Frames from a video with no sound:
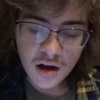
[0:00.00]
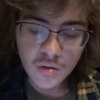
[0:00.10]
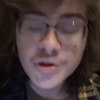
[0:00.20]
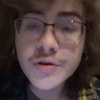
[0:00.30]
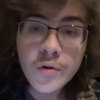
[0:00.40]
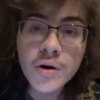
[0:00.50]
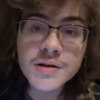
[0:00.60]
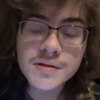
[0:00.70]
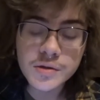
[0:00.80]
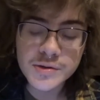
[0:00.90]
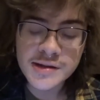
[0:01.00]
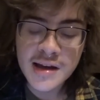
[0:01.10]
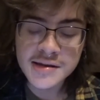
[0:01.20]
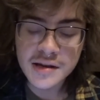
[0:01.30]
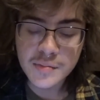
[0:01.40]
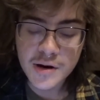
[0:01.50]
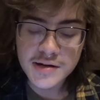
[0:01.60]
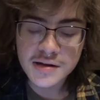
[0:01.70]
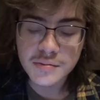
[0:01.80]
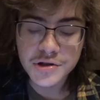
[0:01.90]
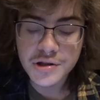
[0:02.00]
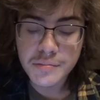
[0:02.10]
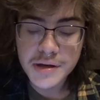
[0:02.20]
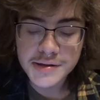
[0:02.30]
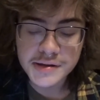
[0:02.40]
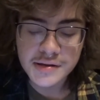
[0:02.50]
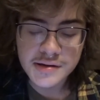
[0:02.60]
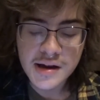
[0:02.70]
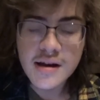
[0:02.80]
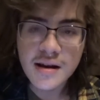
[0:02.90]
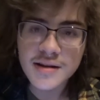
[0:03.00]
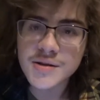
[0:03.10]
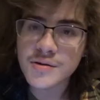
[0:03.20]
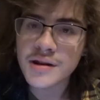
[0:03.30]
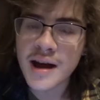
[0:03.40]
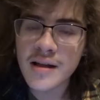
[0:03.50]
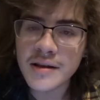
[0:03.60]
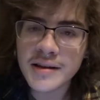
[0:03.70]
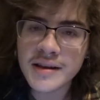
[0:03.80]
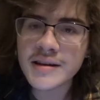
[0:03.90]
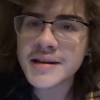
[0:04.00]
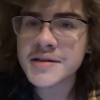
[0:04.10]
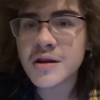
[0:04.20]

Which of course is to assassinate the president, but she misses. And so then Ellen then gets